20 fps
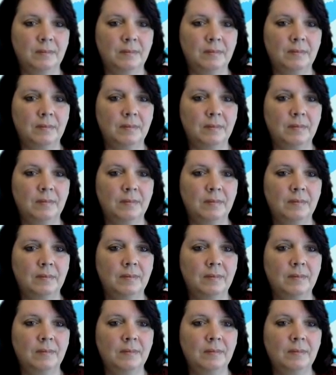
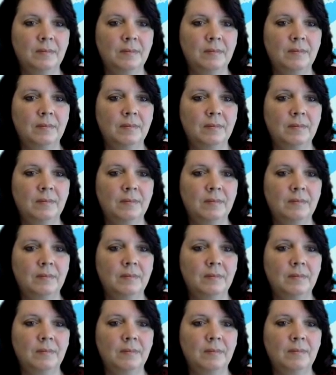
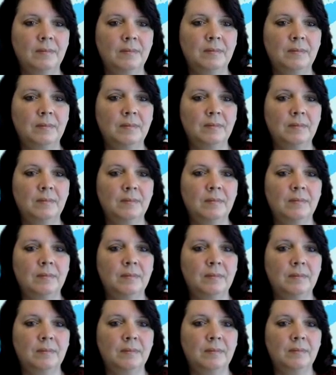
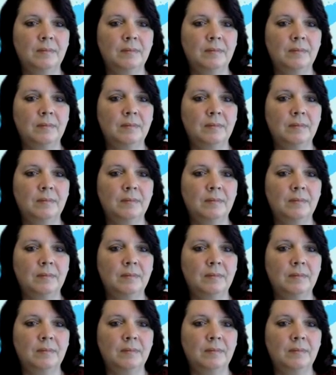This person isn't speaking.